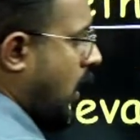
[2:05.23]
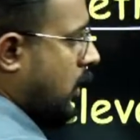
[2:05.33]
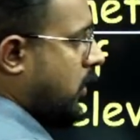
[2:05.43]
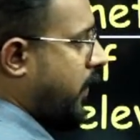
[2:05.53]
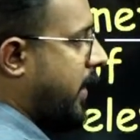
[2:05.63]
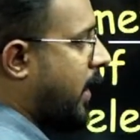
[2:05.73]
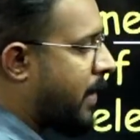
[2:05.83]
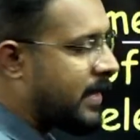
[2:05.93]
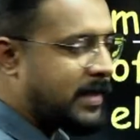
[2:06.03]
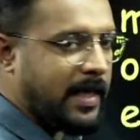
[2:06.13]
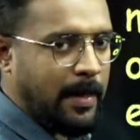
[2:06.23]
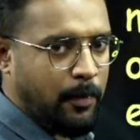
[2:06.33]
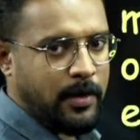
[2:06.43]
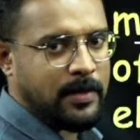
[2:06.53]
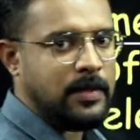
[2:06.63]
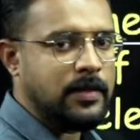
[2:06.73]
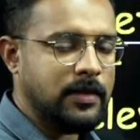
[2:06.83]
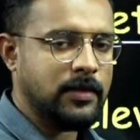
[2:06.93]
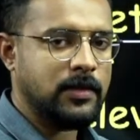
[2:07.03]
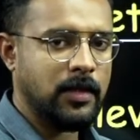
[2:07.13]
So when they are mentioning about
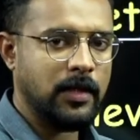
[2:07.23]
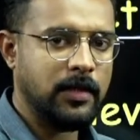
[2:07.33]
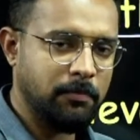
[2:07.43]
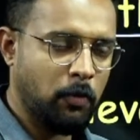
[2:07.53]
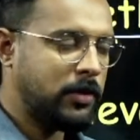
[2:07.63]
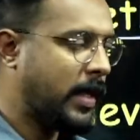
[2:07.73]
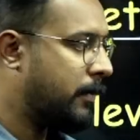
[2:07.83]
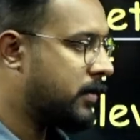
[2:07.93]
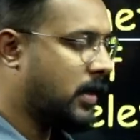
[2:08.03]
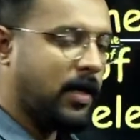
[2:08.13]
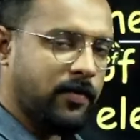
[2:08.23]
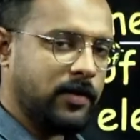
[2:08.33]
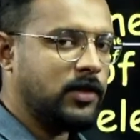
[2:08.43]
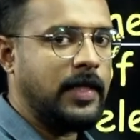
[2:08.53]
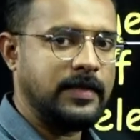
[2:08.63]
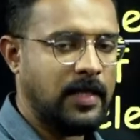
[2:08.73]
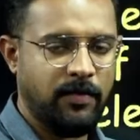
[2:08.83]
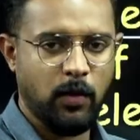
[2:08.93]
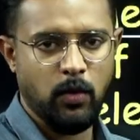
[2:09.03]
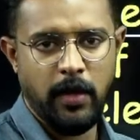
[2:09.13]
distances, it mostly comes under our chain
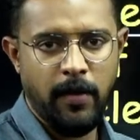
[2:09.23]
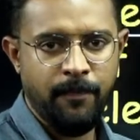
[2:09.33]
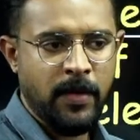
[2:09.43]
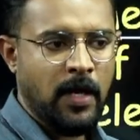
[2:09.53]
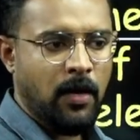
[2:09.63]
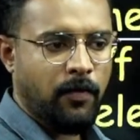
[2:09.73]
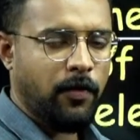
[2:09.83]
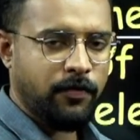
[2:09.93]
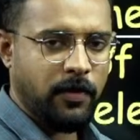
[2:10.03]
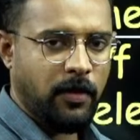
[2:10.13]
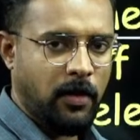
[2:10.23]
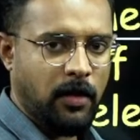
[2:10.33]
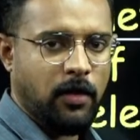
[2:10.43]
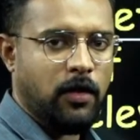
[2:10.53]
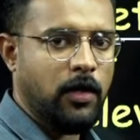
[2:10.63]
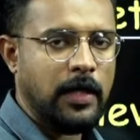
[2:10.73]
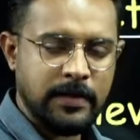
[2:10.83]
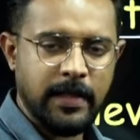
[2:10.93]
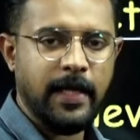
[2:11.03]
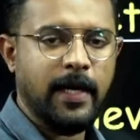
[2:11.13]
surveying only. One of the
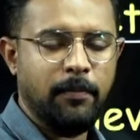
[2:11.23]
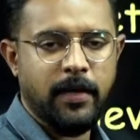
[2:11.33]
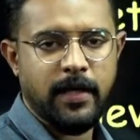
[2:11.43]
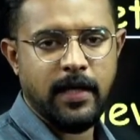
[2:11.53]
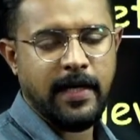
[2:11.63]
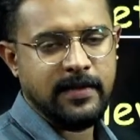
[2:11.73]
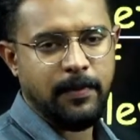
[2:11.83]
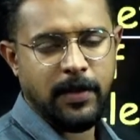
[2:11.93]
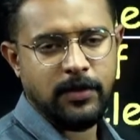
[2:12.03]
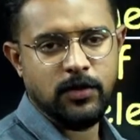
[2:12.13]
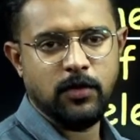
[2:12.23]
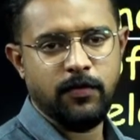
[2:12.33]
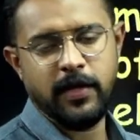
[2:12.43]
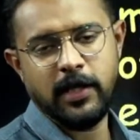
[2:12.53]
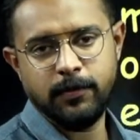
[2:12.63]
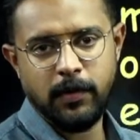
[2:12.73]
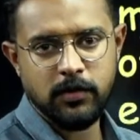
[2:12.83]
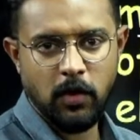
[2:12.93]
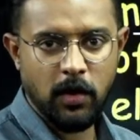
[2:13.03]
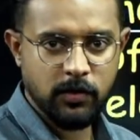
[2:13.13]
recently completed examinations of
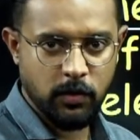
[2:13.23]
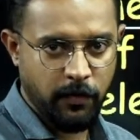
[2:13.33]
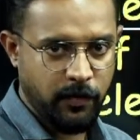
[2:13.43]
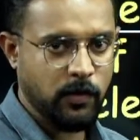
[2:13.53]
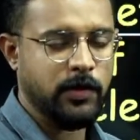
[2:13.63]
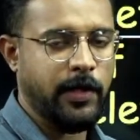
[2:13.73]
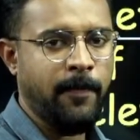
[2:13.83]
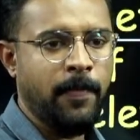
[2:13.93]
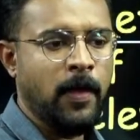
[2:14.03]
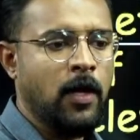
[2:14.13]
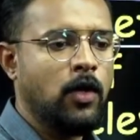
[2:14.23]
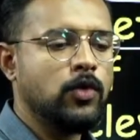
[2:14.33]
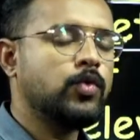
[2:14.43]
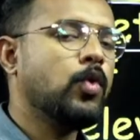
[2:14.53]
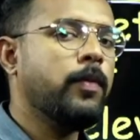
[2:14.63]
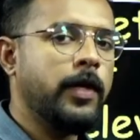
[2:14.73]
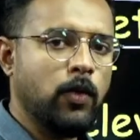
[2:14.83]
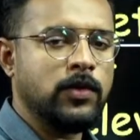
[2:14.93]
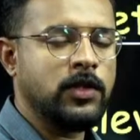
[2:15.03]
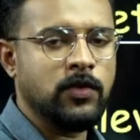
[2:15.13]
TSPSC also, if you see, so many
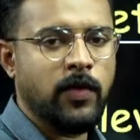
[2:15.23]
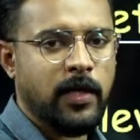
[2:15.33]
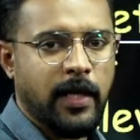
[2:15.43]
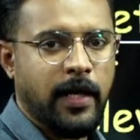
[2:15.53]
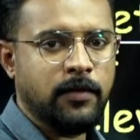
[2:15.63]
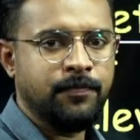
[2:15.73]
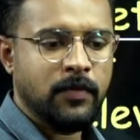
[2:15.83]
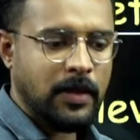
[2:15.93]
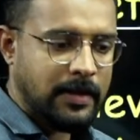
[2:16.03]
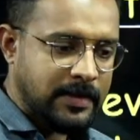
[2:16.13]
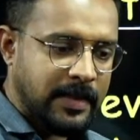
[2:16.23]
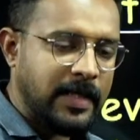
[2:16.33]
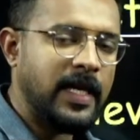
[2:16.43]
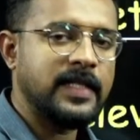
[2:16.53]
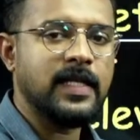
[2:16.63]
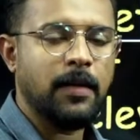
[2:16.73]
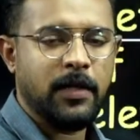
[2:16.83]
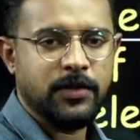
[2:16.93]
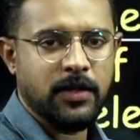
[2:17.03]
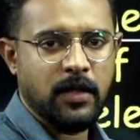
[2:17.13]
questions were there in the single
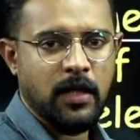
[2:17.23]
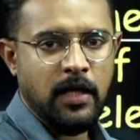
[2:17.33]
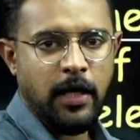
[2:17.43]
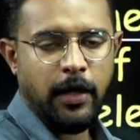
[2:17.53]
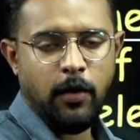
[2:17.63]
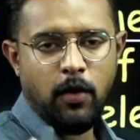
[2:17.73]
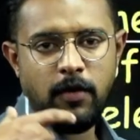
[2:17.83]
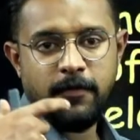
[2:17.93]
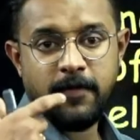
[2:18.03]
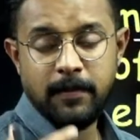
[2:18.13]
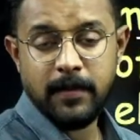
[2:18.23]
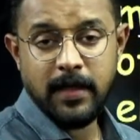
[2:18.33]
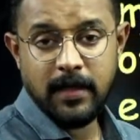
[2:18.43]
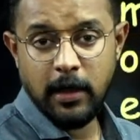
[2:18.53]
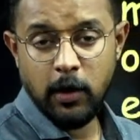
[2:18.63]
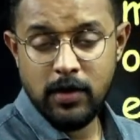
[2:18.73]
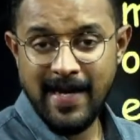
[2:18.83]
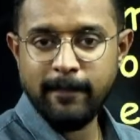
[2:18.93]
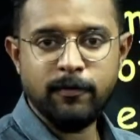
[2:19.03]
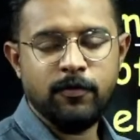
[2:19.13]
examination, from the
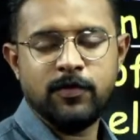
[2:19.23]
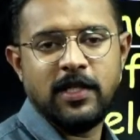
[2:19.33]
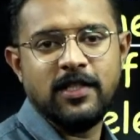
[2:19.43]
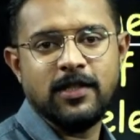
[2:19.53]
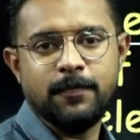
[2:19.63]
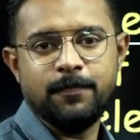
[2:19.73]
types of chains,